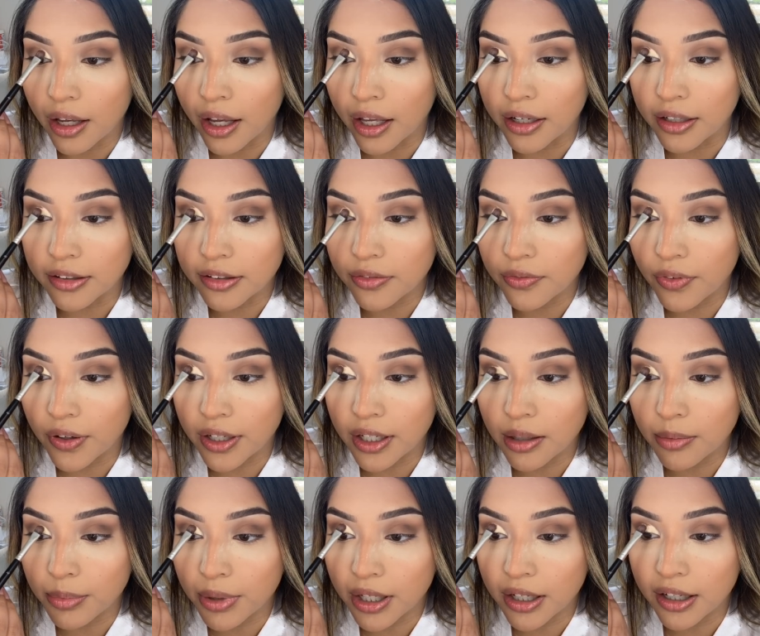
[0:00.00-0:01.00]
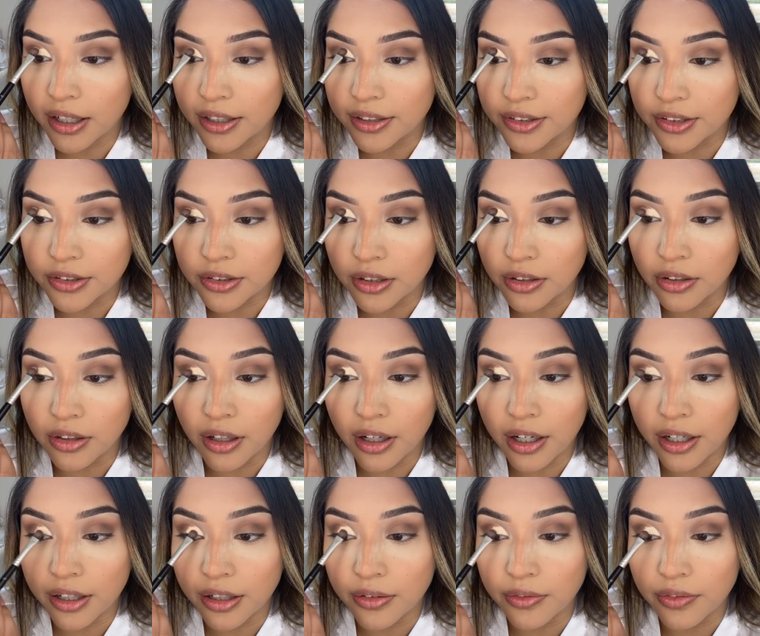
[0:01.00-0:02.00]
And it's funny because there's a
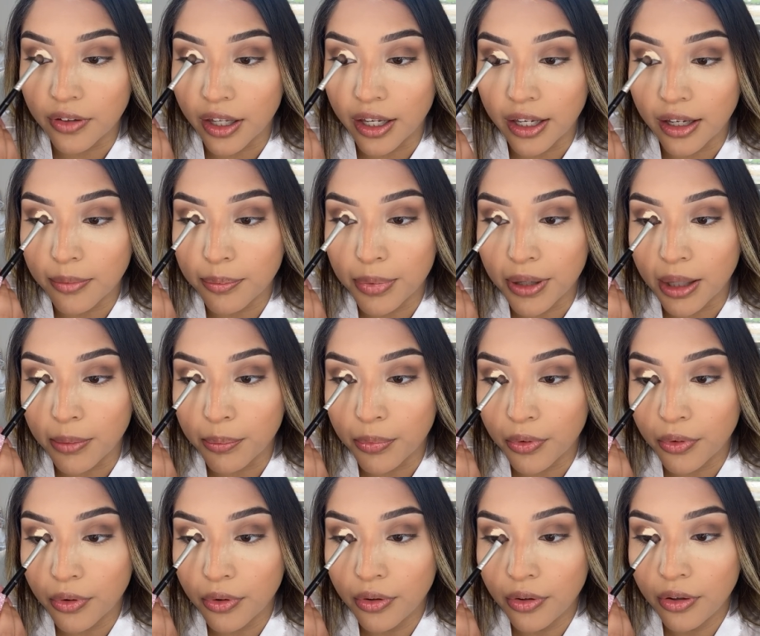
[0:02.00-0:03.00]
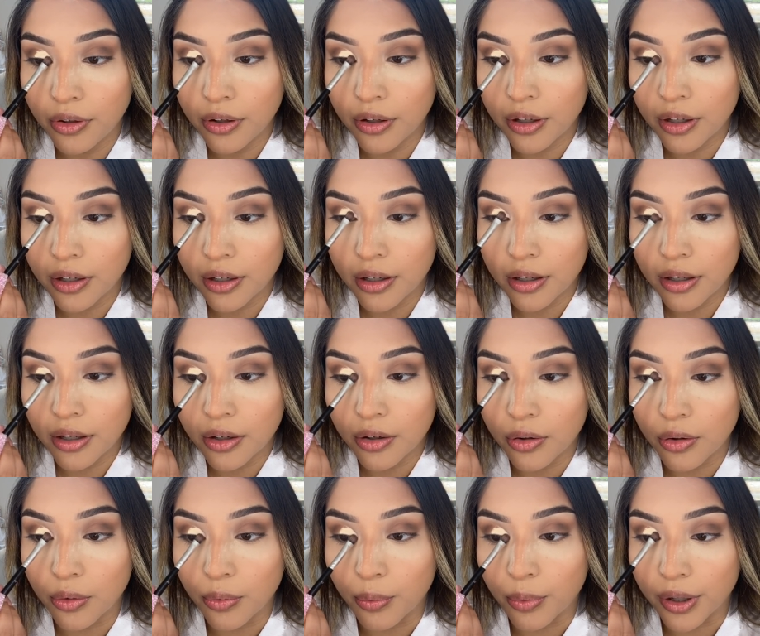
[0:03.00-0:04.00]
lot of like people
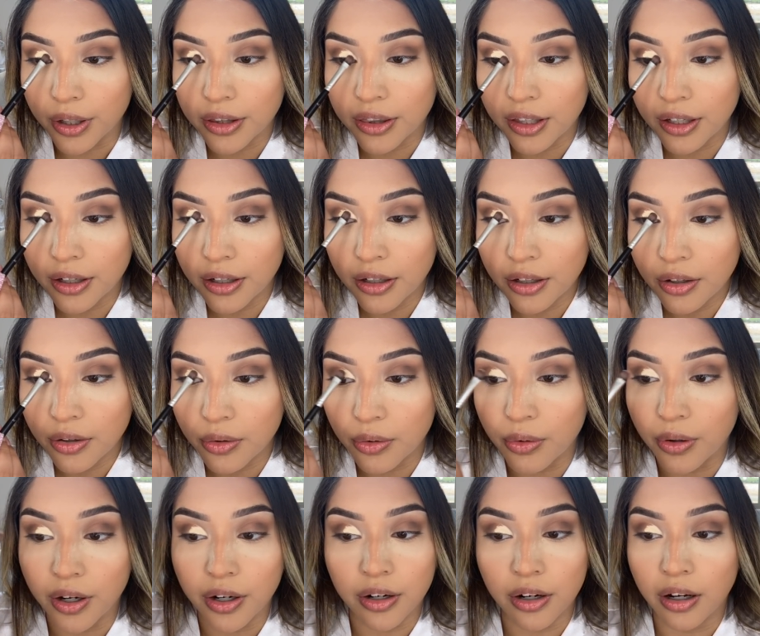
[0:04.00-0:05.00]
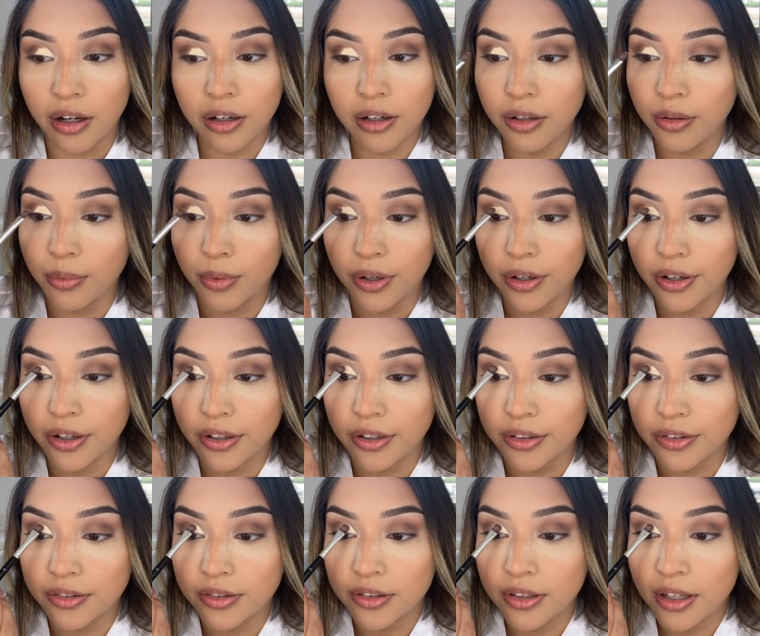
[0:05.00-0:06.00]
who work there who are not good
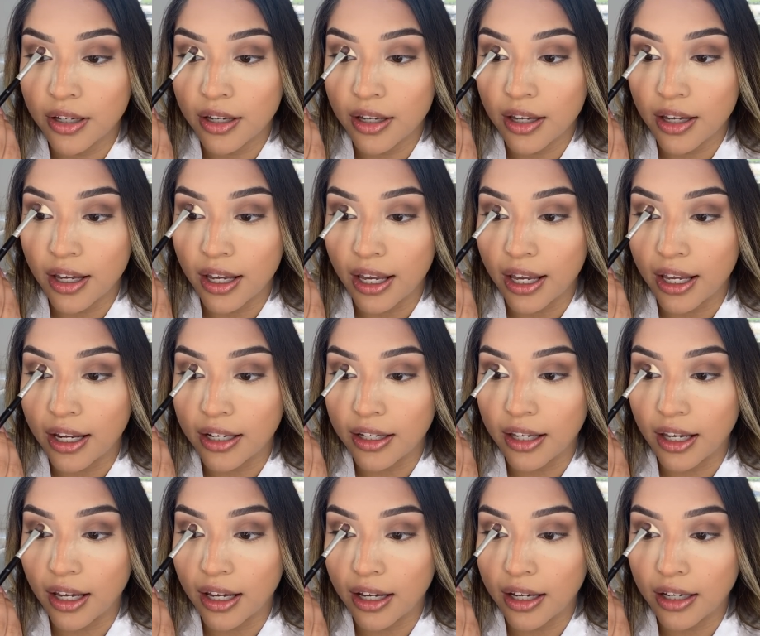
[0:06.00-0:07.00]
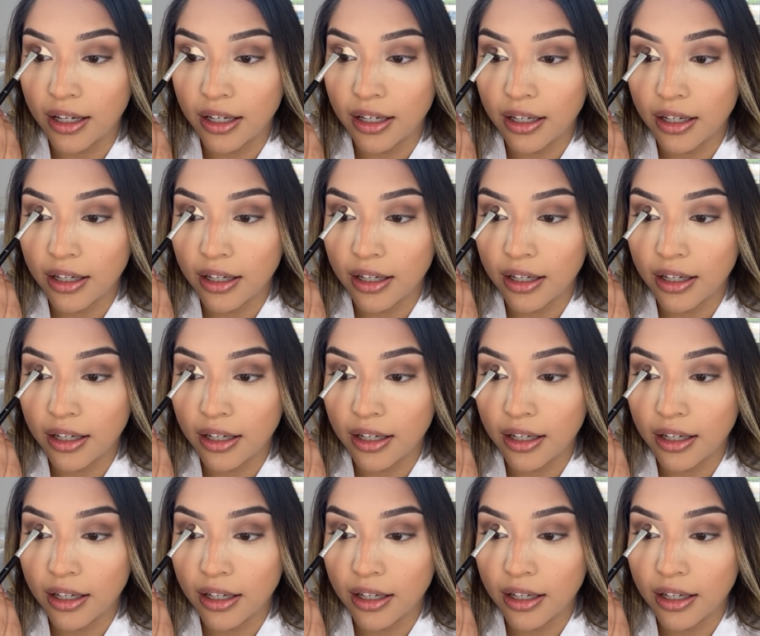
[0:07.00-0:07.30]
workers. And yet,